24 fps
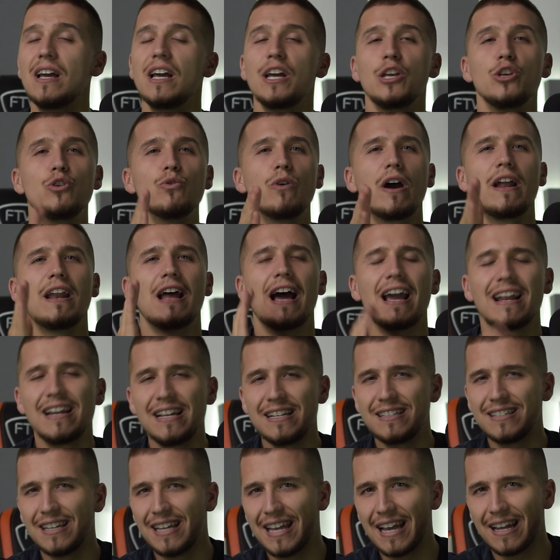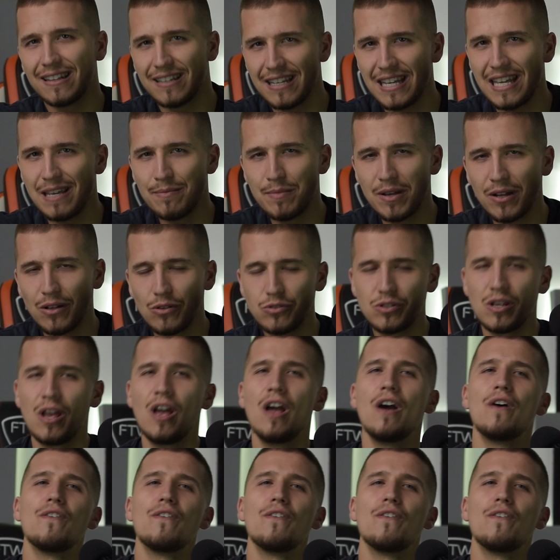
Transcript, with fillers: you and I need to get emails